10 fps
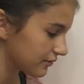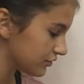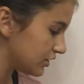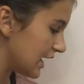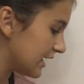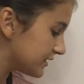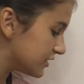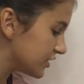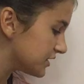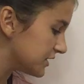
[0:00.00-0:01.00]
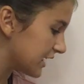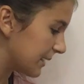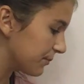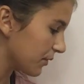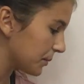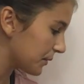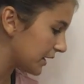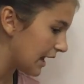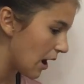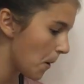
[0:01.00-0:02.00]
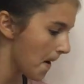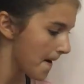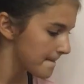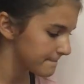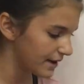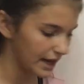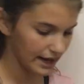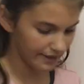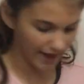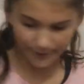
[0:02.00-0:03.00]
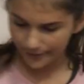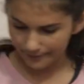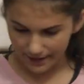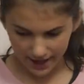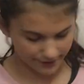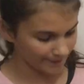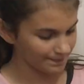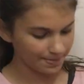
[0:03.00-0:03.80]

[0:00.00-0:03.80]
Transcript: She has just a diaper on right now, but that won't matter.